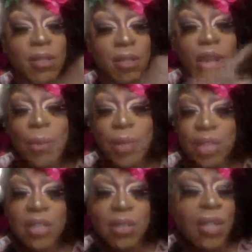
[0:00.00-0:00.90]
Go with
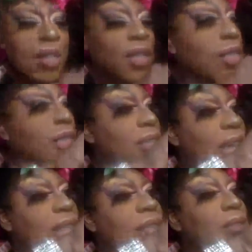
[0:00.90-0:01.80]
it.
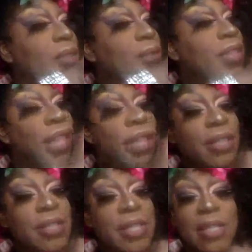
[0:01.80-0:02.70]
Yeah, over there,
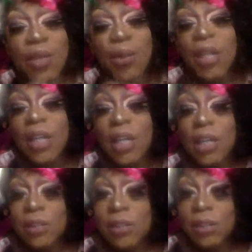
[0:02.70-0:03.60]
there's things going
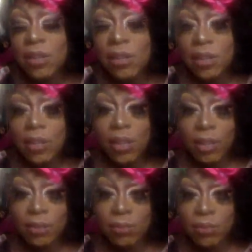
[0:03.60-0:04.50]
on. You
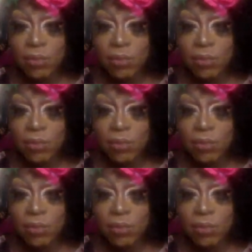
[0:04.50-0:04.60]
know,